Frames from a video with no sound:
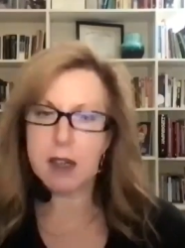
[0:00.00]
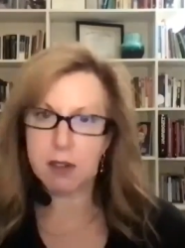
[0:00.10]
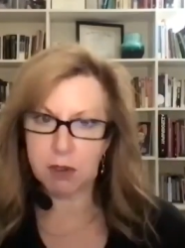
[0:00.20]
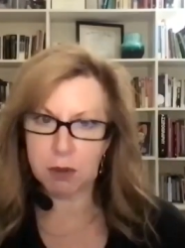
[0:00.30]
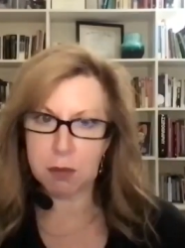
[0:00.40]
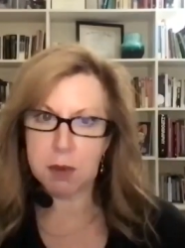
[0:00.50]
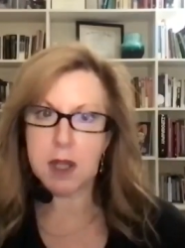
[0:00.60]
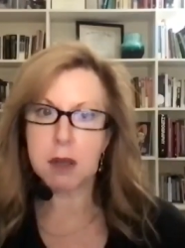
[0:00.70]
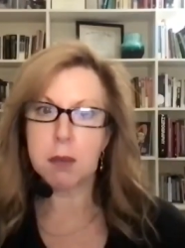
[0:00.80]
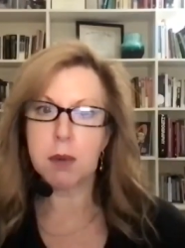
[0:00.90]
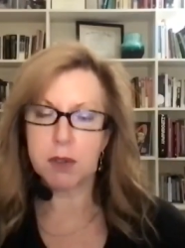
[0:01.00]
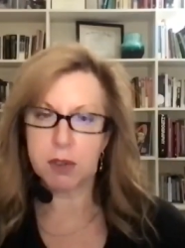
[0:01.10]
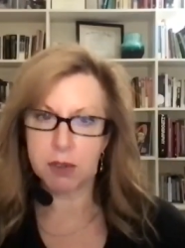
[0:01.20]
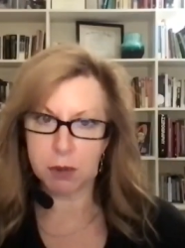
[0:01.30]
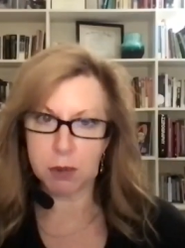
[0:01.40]
got to be able
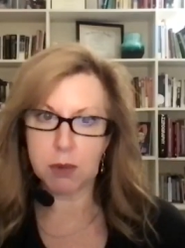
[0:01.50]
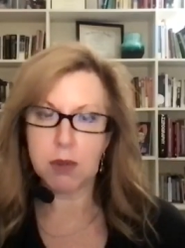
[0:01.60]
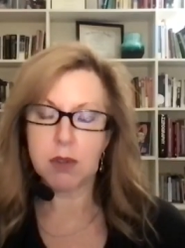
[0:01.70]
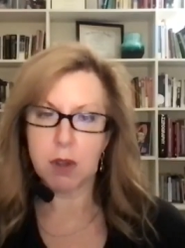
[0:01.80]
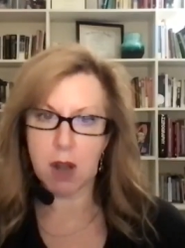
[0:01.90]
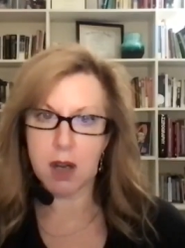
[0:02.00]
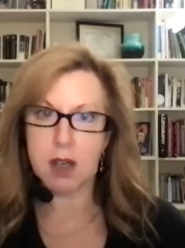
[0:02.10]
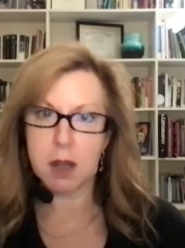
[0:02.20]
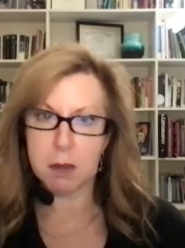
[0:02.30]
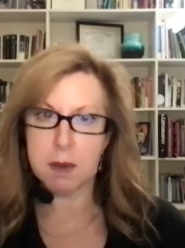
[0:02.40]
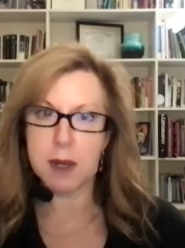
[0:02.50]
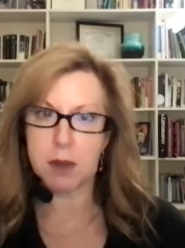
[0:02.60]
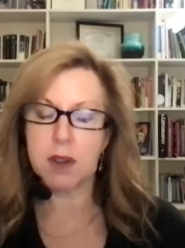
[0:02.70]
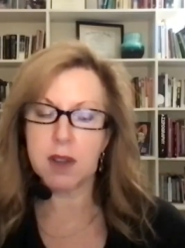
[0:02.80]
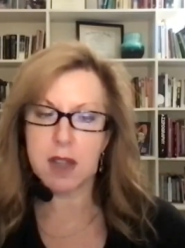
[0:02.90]
to talk
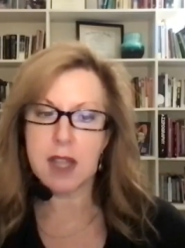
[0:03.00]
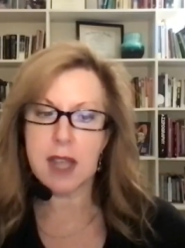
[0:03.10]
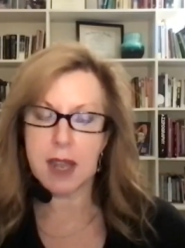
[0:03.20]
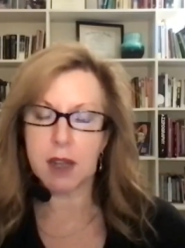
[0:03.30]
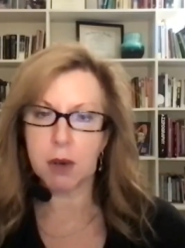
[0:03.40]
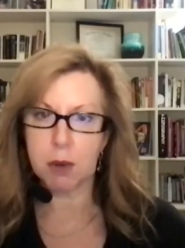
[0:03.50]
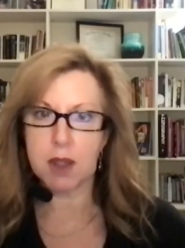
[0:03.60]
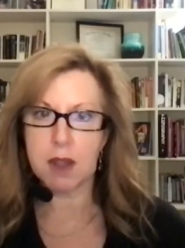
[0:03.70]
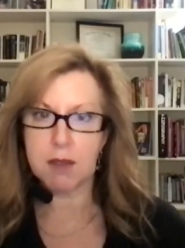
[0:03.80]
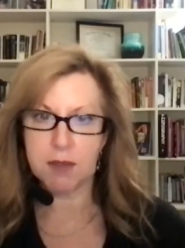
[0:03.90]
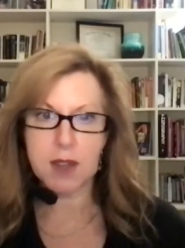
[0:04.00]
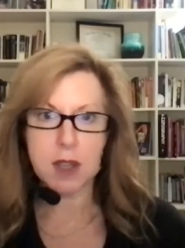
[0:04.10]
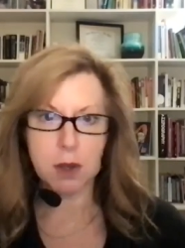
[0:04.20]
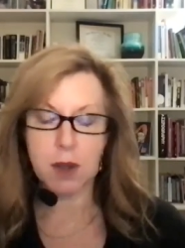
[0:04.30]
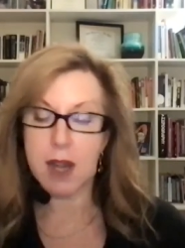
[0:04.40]
about the anger they
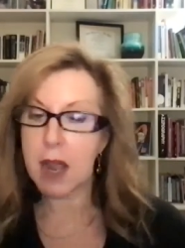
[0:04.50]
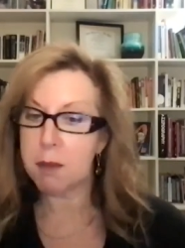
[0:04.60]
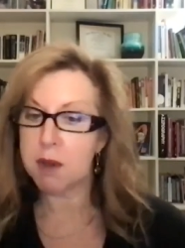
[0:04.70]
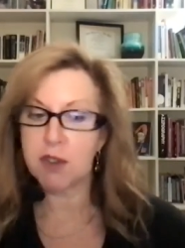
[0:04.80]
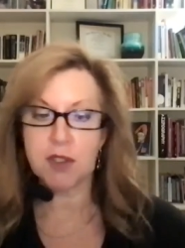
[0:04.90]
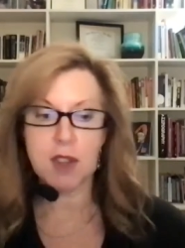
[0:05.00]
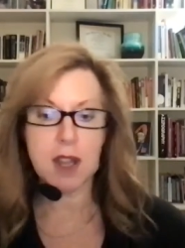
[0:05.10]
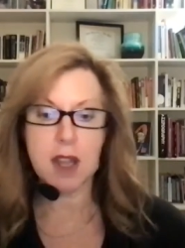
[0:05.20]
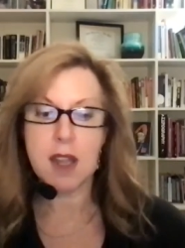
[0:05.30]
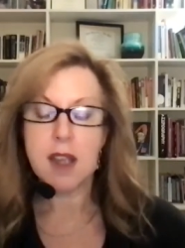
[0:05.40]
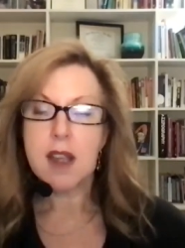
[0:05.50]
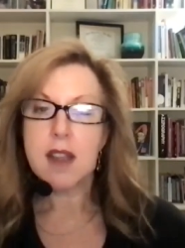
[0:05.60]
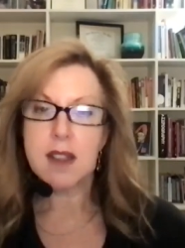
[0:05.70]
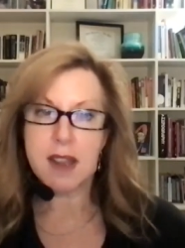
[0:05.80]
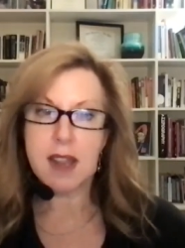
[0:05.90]
feel and how much they
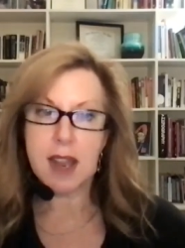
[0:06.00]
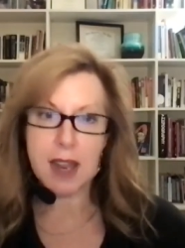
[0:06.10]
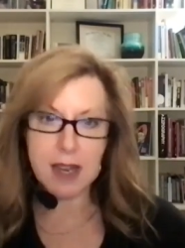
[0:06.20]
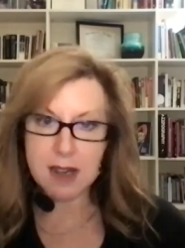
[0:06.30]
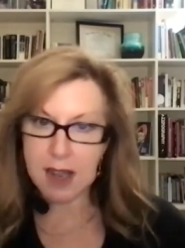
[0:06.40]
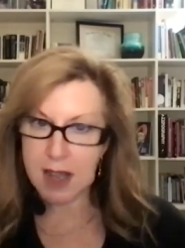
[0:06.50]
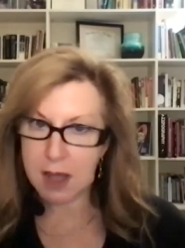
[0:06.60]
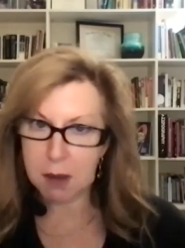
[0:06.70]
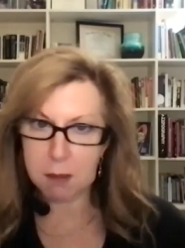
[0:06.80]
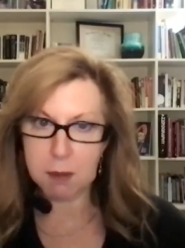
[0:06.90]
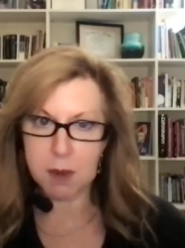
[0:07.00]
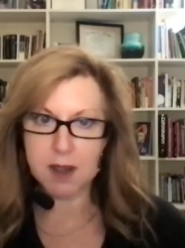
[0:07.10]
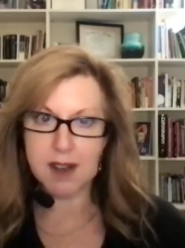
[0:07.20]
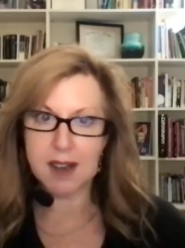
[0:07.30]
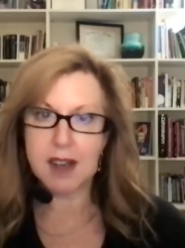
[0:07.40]
they hate him
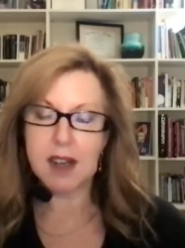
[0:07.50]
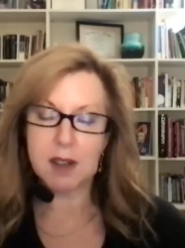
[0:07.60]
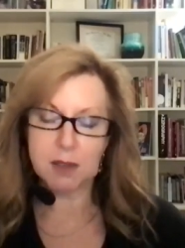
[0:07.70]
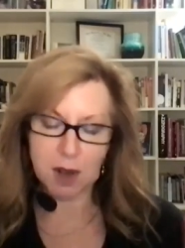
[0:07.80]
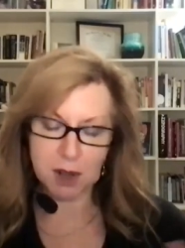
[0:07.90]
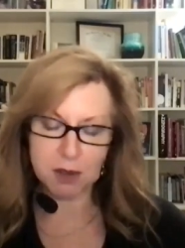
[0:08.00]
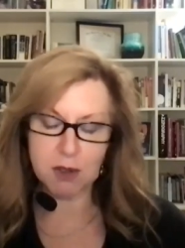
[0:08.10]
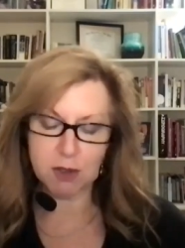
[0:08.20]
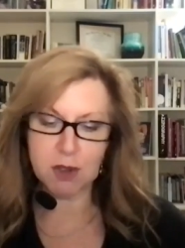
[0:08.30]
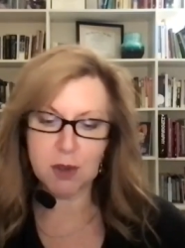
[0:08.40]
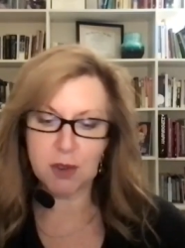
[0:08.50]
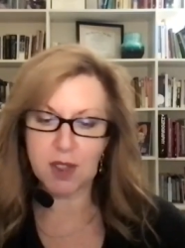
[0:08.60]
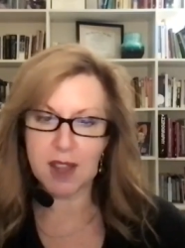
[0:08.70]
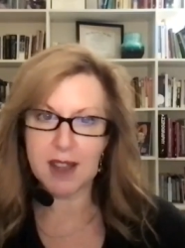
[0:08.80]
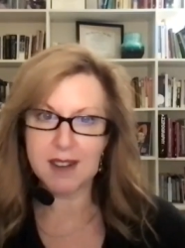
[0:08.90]
uh, I'll, I'll just mm-hmm.
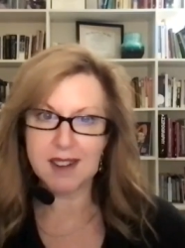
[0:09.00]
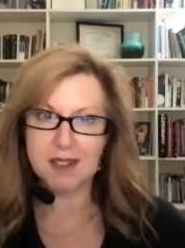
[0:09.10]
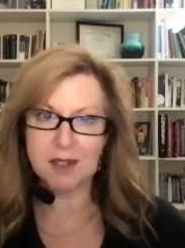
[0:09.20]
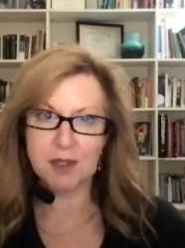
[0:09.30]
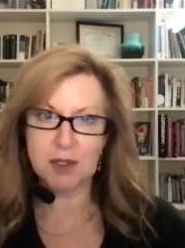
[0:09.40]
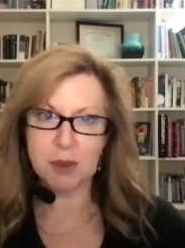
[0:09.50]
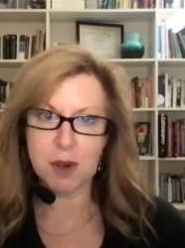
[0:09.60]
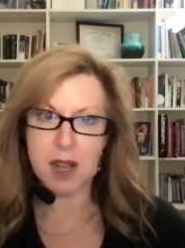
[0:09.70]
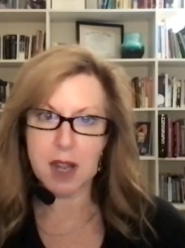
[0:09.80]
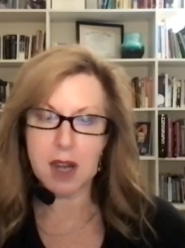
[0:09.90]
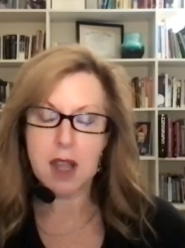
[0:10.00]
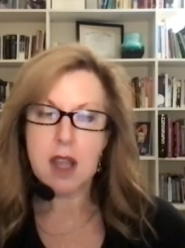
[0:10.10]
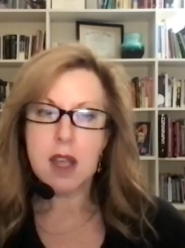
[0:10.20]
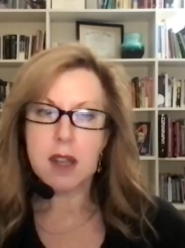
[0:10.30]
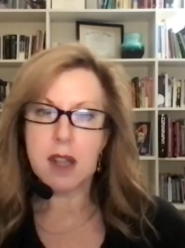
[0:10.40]
use that for yeah. shorthand